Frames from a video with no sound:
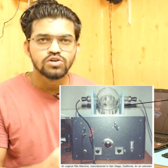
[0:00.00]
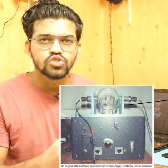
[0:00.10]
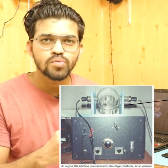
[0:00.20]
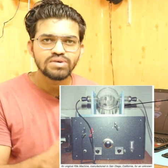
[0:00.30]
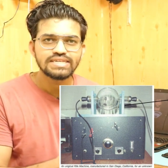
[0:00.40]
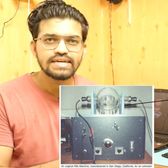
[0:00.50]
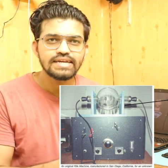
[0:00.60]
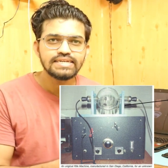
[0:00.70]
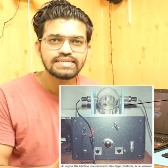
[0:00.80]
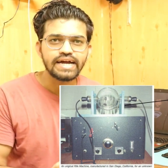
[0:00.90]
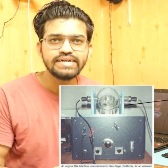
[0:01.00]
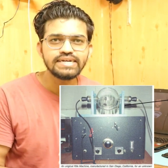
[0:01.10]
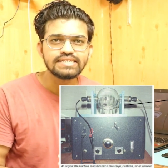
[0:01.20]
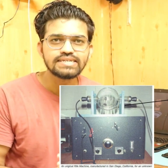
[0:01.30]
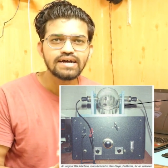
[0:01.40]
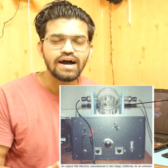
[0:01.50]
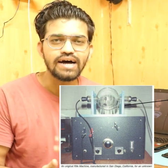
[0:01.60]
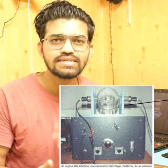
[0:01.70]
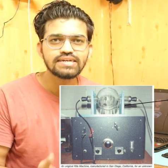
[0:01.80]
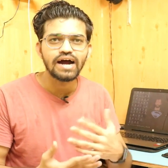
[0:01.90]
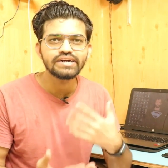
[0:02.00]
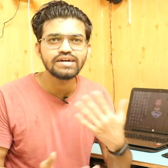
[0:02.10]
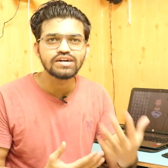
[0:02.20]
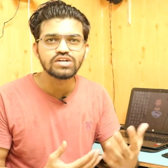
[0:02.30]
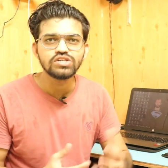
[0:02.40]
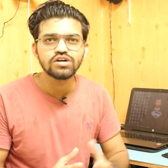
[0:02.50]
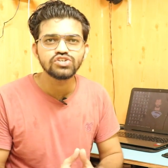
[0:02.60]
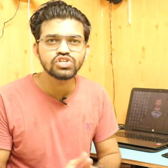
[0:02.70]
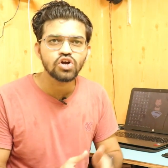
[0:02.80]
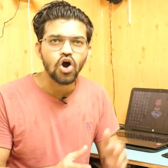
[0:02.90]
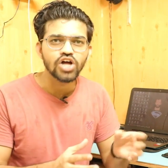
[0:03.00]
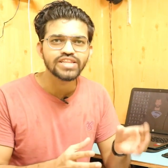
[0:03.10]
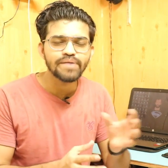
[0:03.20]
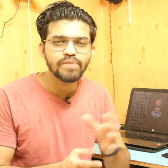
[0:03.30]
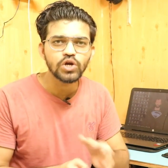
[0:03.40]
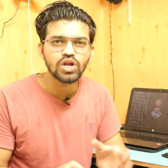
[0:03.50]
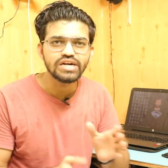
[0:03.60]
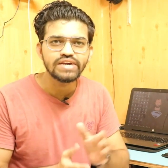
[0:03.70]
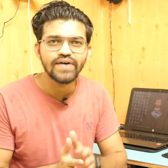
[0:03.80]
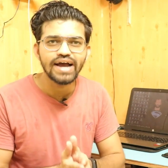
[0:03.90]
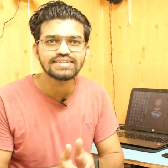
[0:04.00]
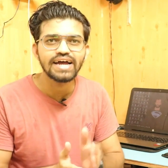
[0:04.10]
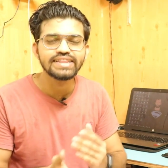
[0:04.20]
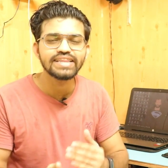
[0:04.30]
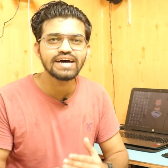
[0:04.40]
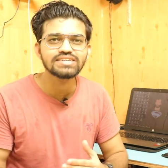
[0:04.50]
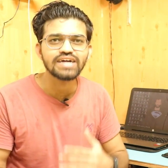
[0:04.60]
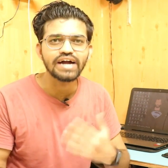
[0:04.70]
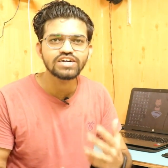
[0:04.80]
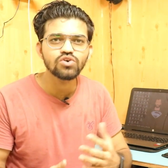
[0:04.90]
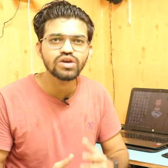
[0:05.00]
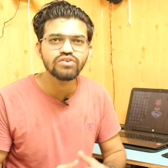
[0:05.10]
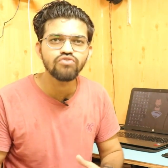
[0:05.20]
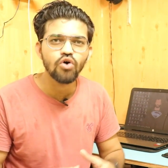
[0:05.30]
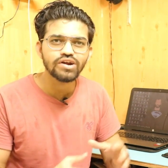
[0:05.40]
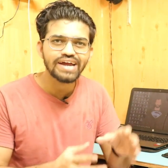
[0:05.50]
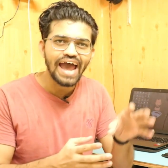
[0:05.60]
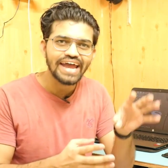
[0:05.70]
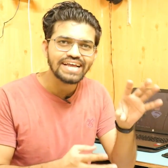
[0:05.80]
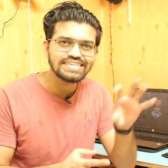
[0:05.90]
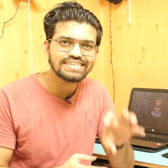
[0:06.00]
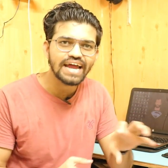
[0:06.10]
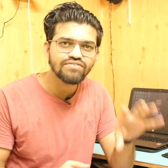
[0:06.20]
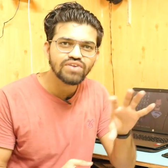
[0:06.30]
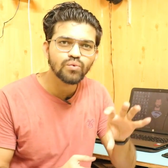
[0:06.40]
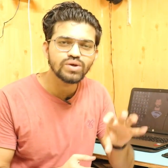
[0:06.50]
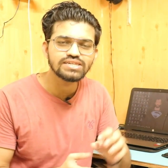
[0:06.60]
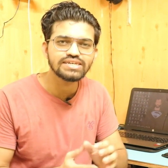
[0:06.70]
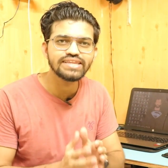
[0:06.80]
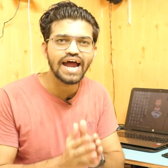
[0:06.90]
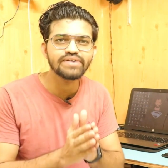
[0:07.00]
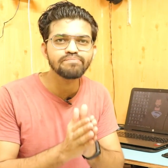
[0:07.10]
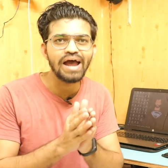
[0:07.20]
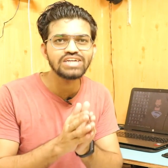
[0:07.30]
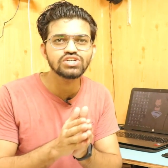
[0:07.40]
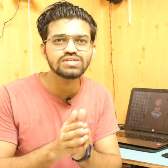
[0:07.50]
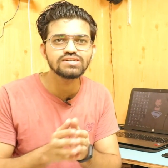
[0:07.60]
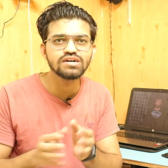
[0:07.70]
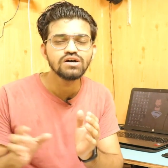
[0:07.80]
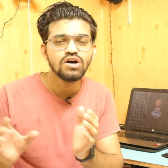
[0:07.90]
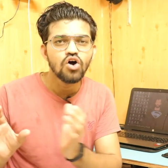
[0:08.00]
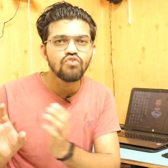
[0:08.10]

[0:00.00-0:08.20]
so basically scientists are started researching on that particular device and they are started looking for an exact frequency that matches the